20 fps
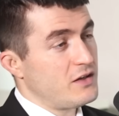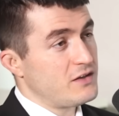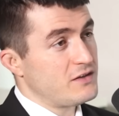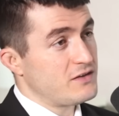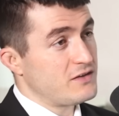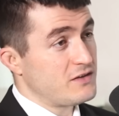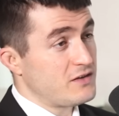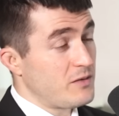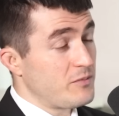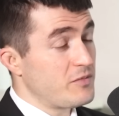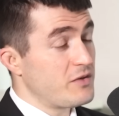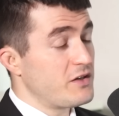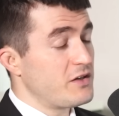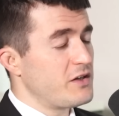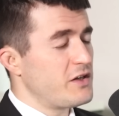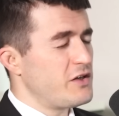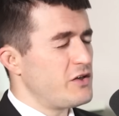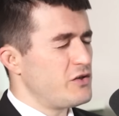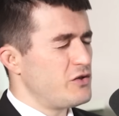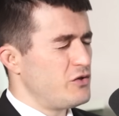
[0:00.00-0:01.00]
something
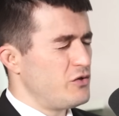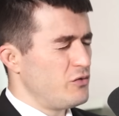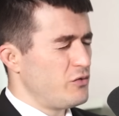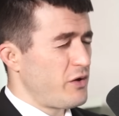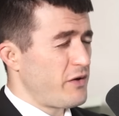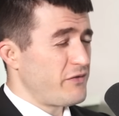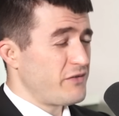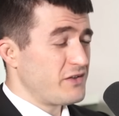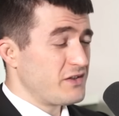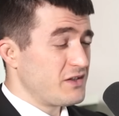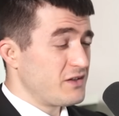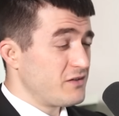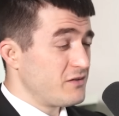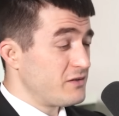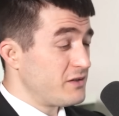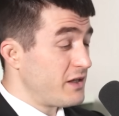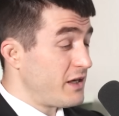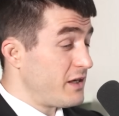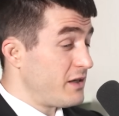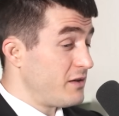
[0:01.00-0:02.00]
that you do every single
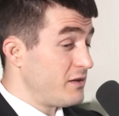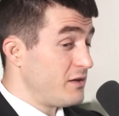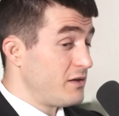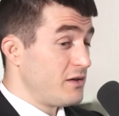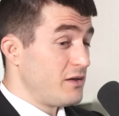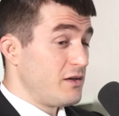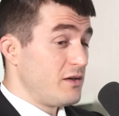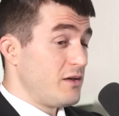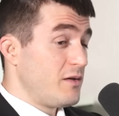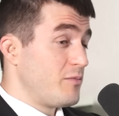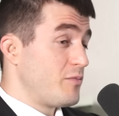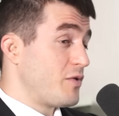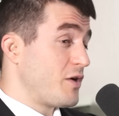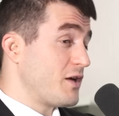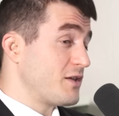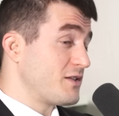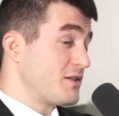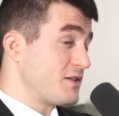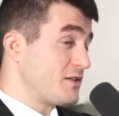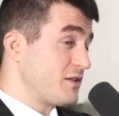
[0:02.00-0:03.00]
day,
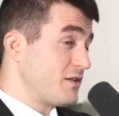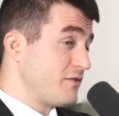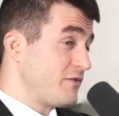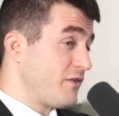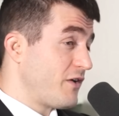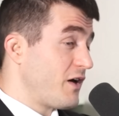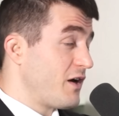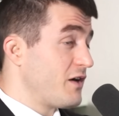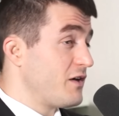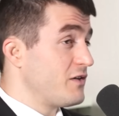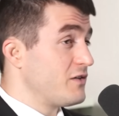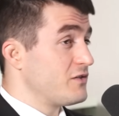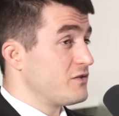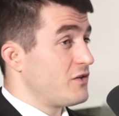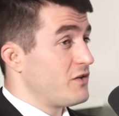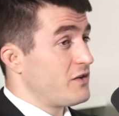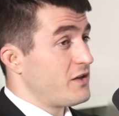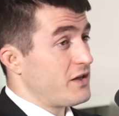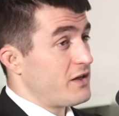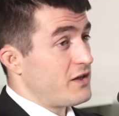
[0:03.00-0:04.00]
processing files,
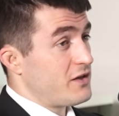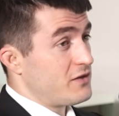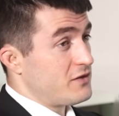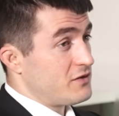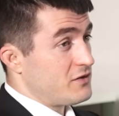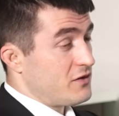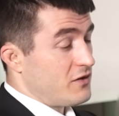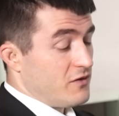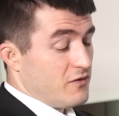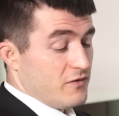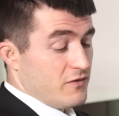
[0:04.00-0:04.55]
all that kind of stuff.